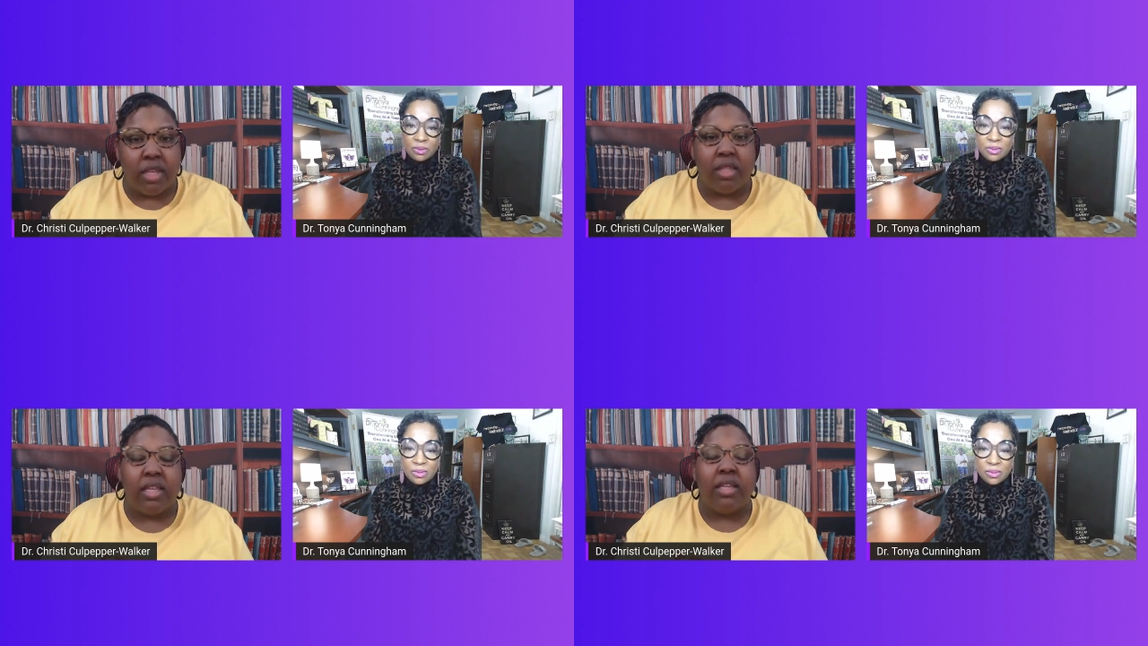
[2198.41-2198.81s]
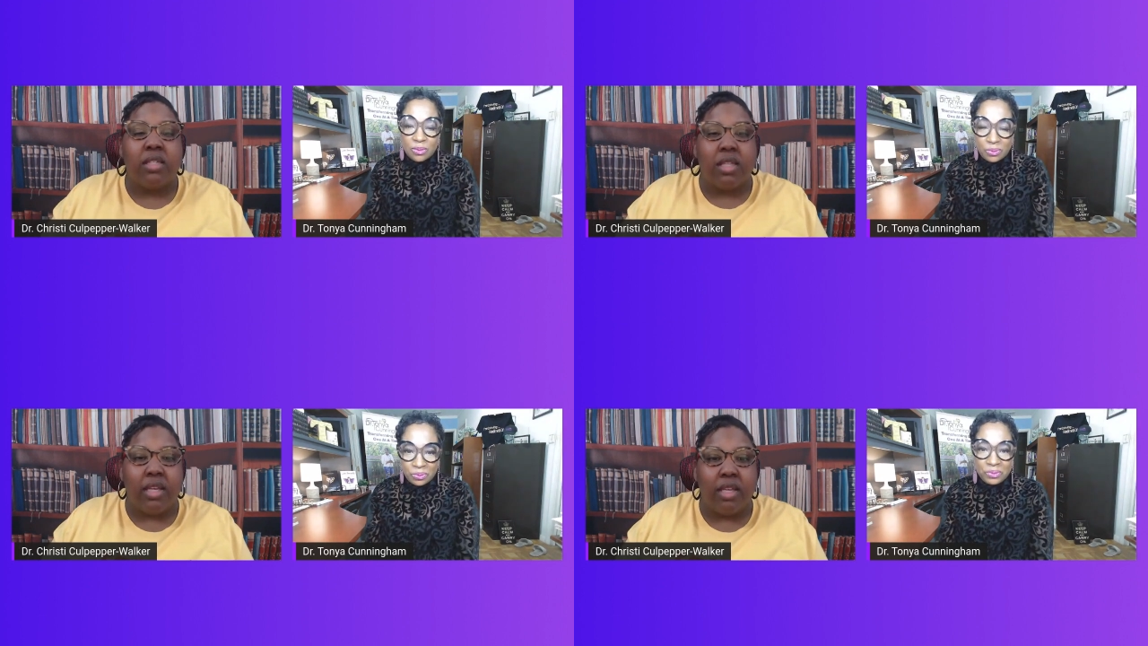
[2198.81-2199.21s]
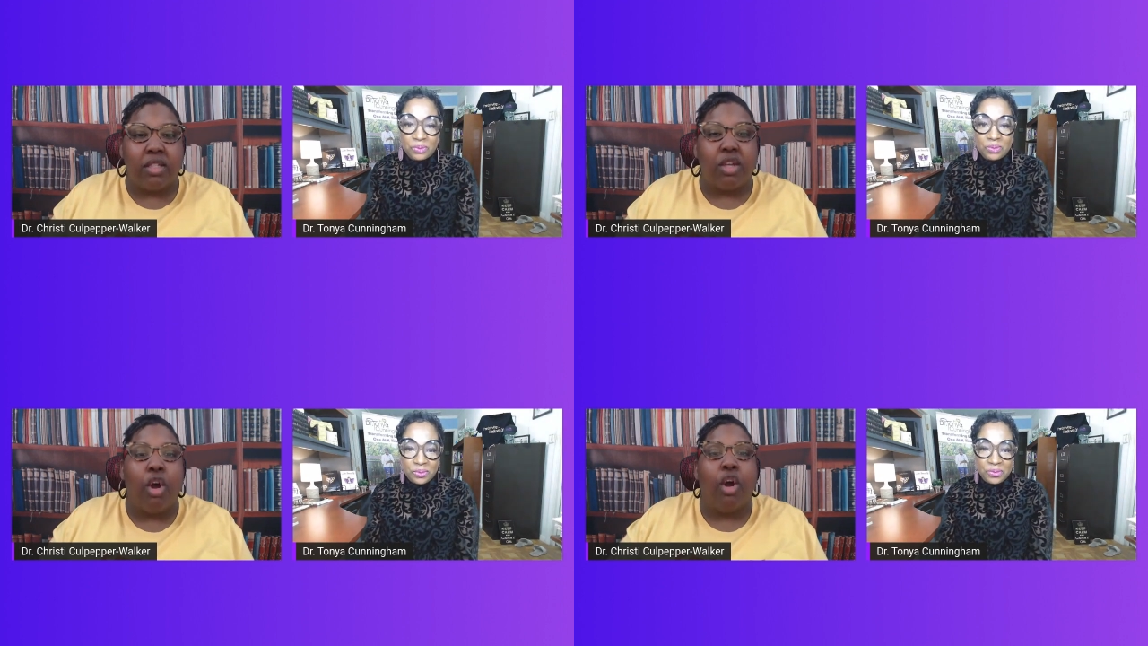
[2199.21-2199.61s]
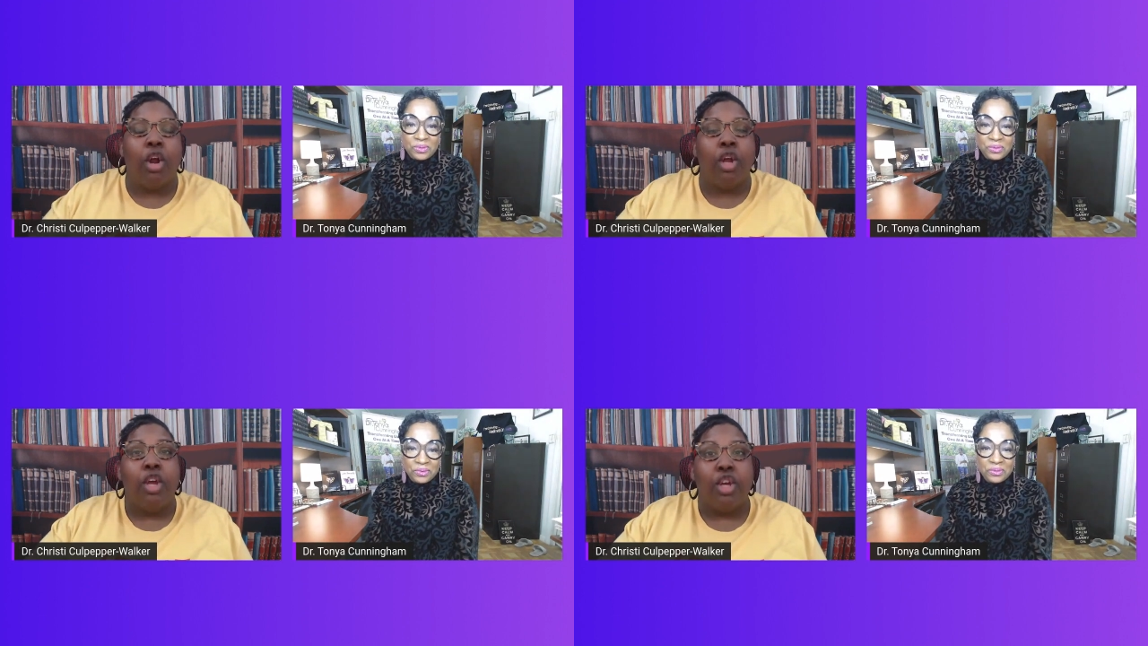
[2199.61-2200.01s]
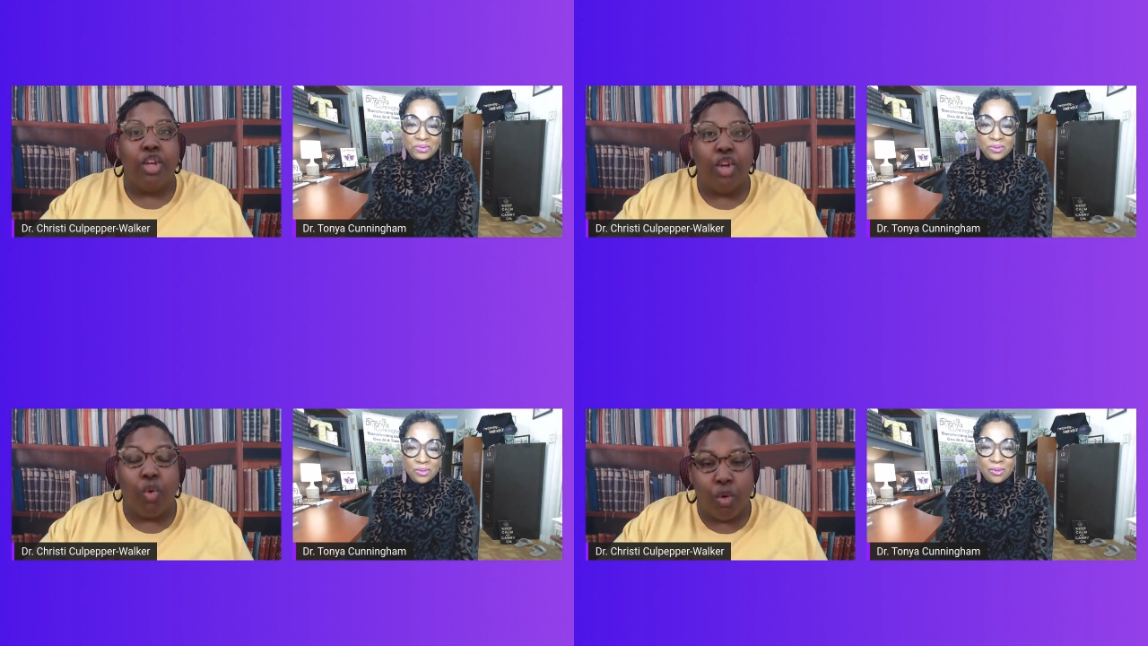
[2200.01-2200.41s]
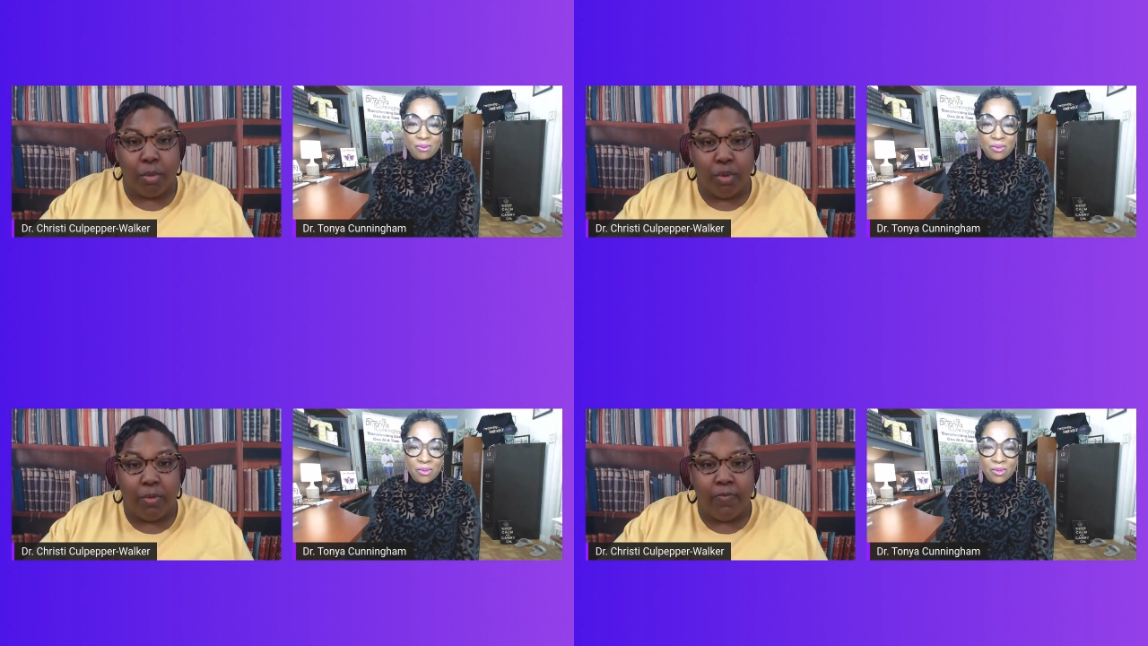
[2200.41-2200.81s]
Speaker 1: these things are normal.